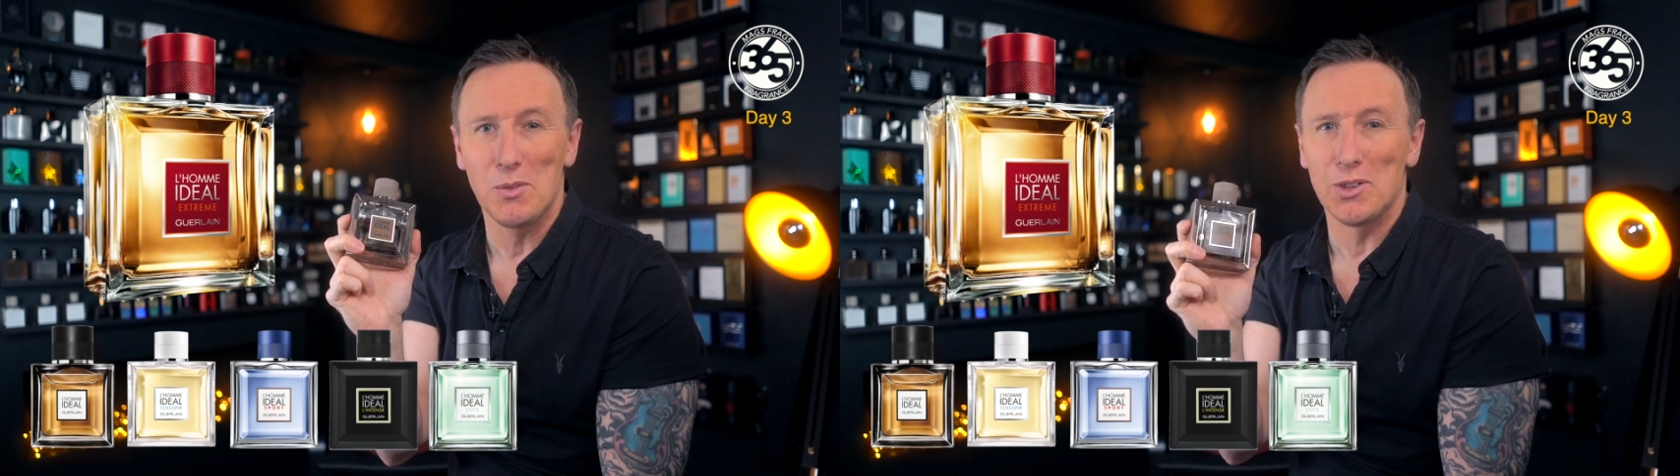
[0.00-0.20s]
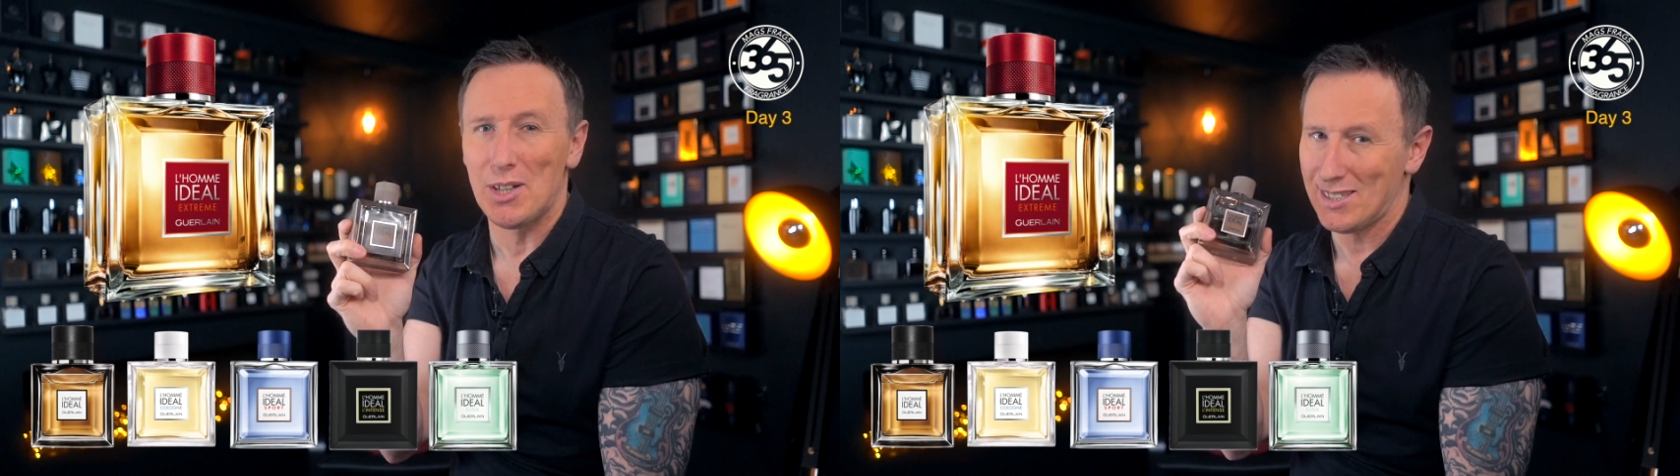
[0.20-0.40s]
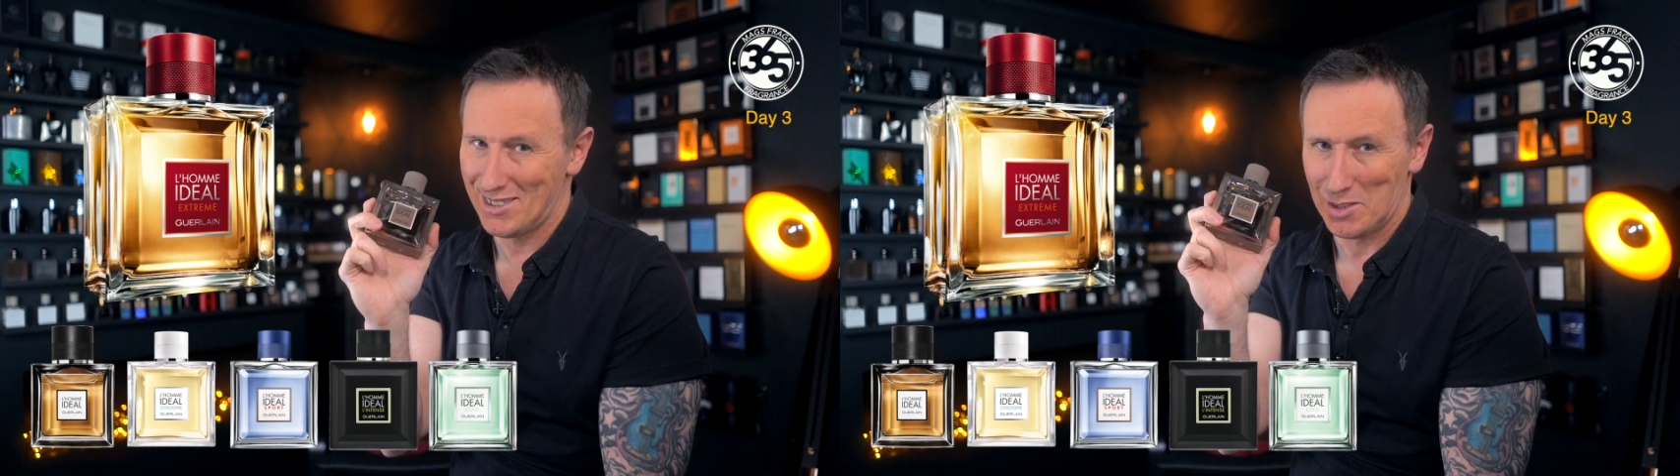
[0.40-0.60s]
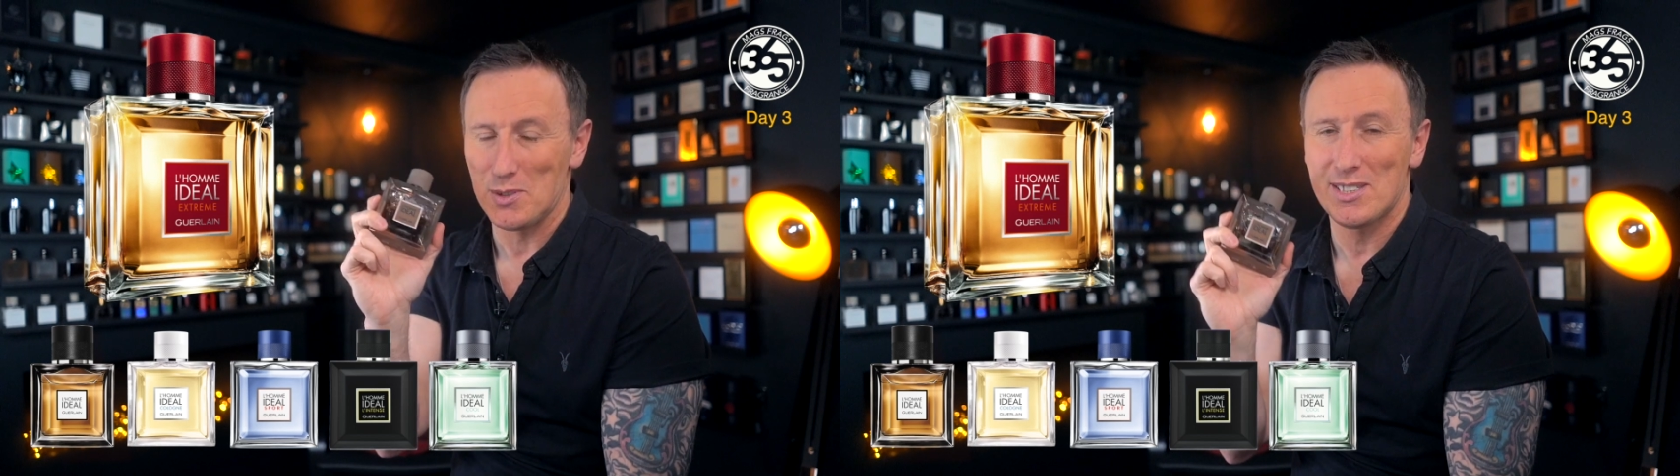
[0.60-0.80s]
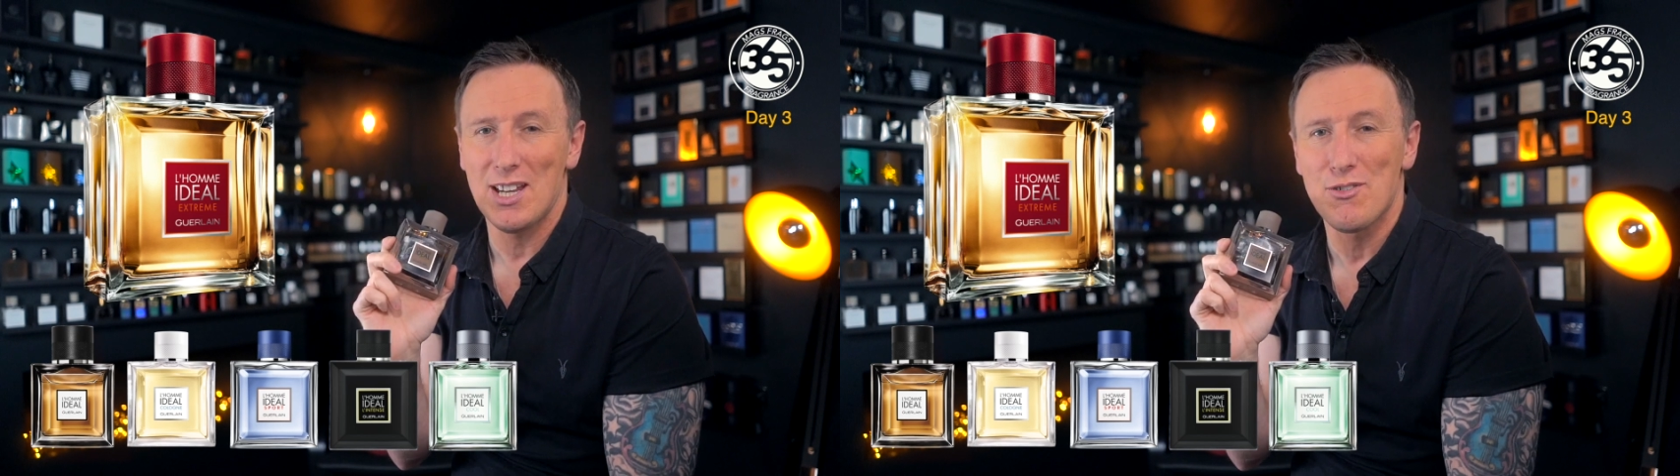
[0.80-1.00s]
one as soon
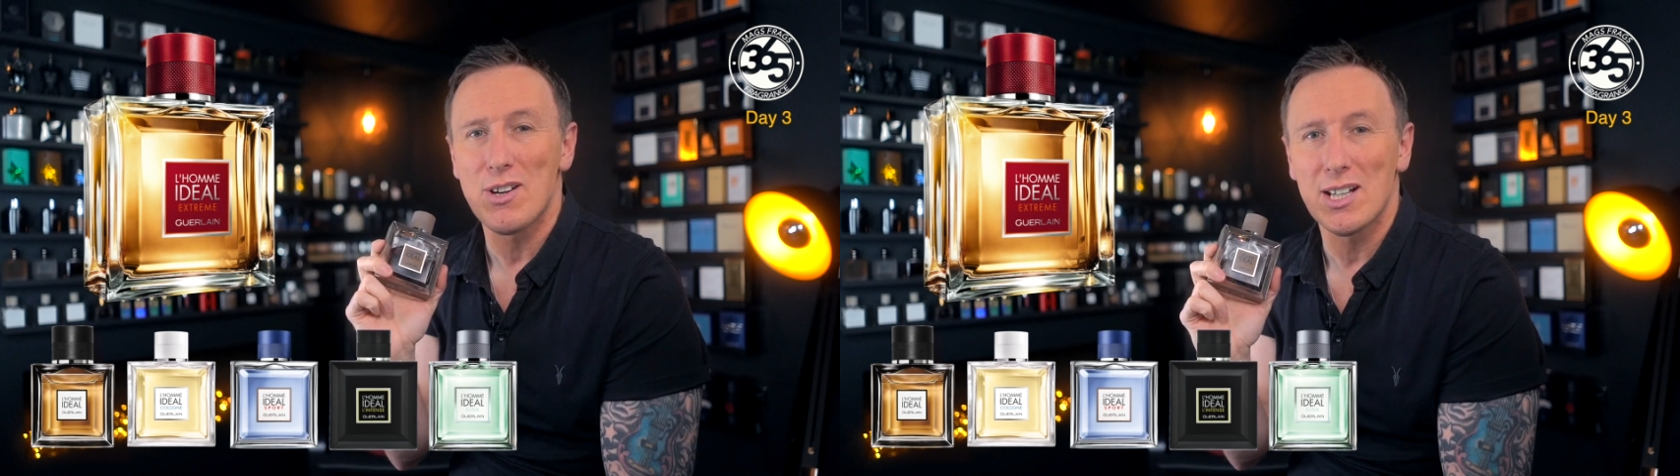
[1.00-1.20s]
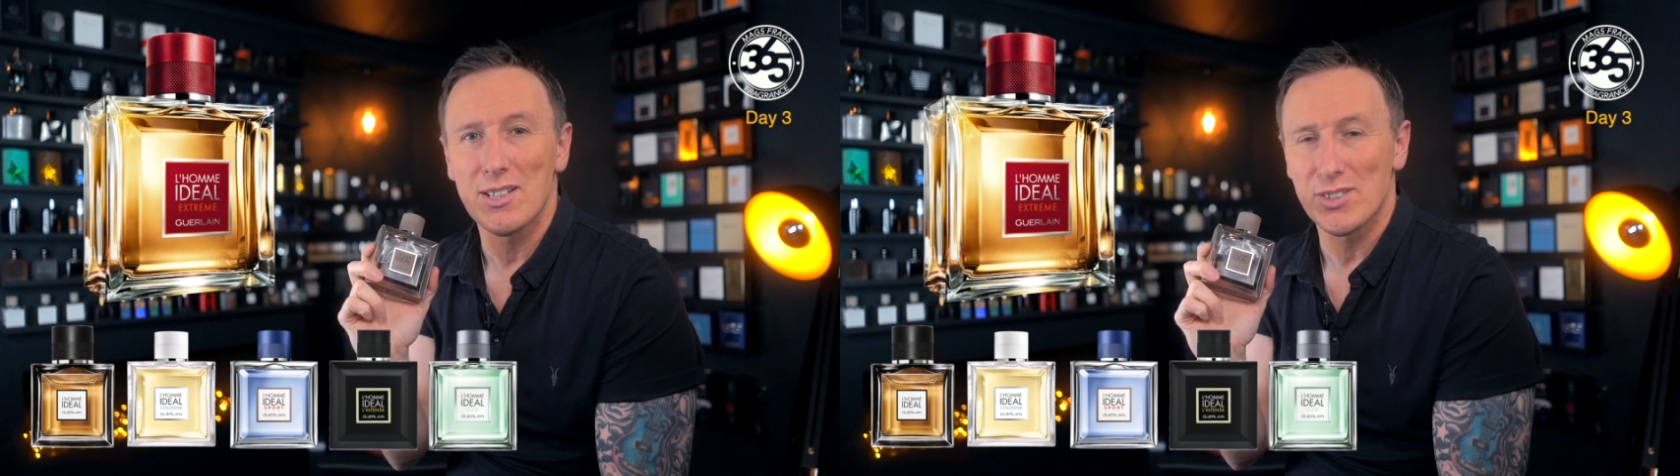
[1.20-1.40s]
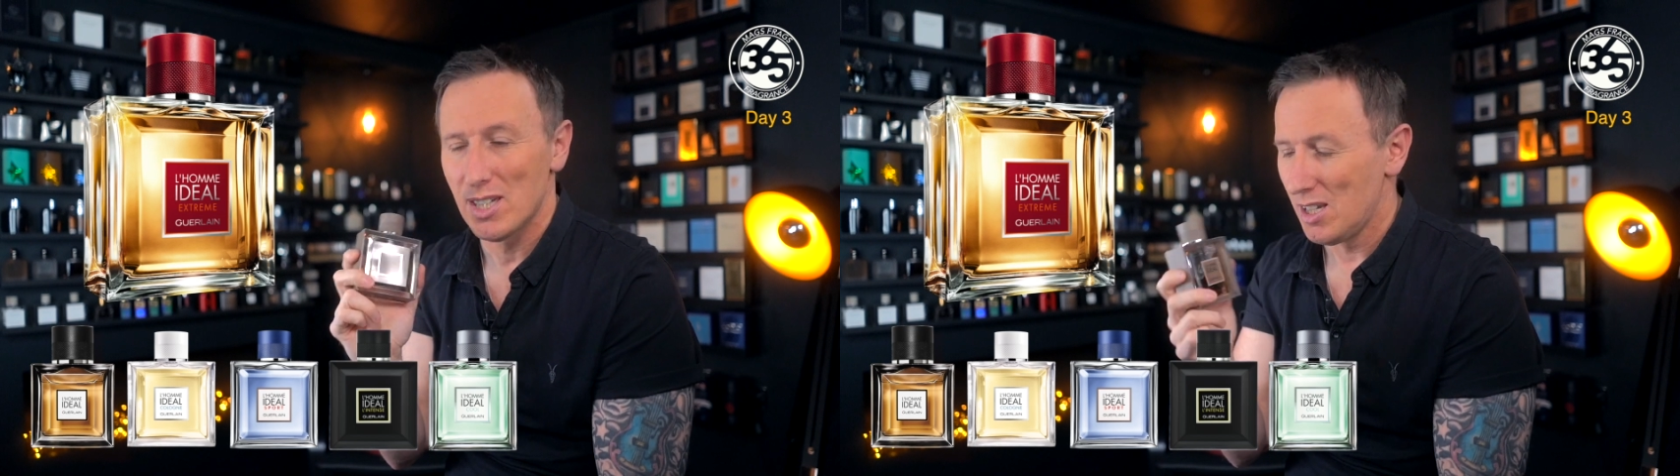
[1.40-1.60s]
as it arrives.